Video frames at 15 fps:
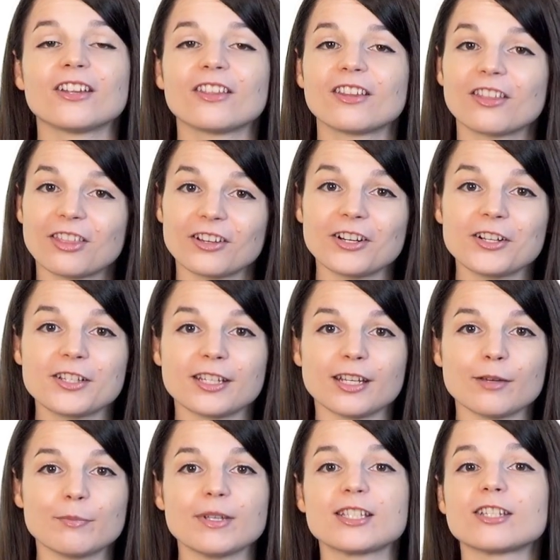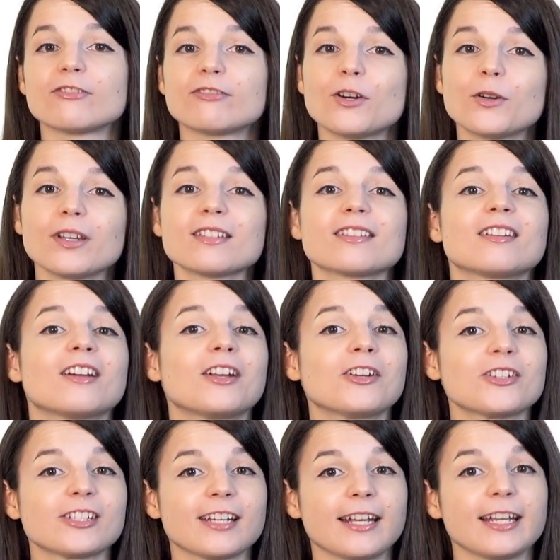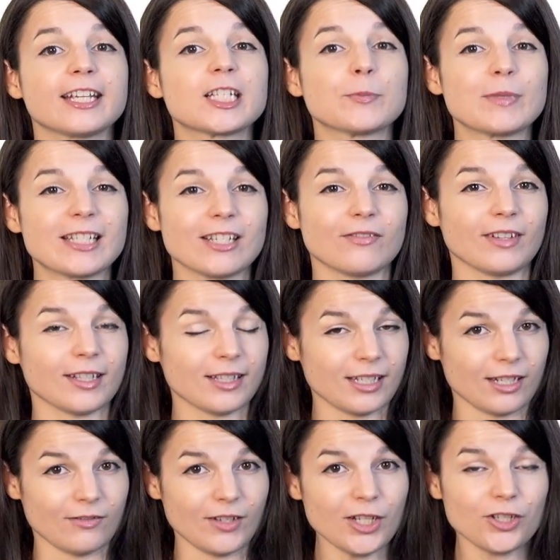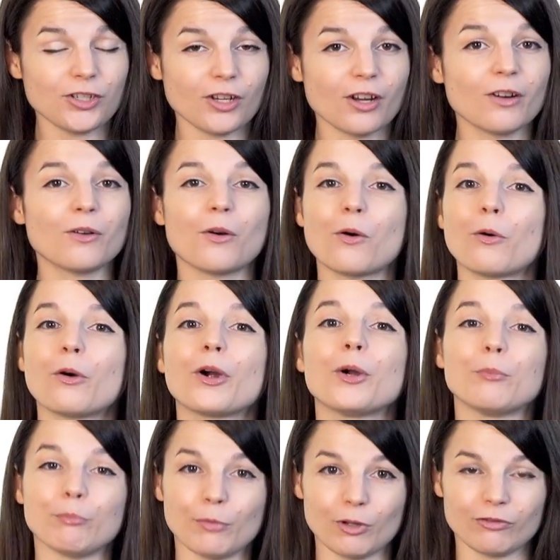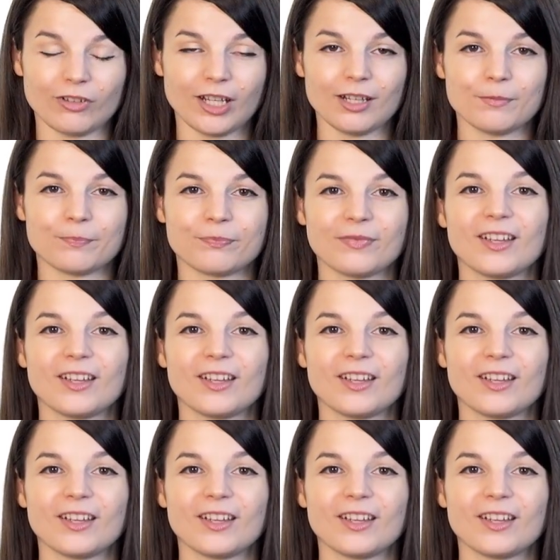The third tip is to focus on understanding a specific TV show or movie.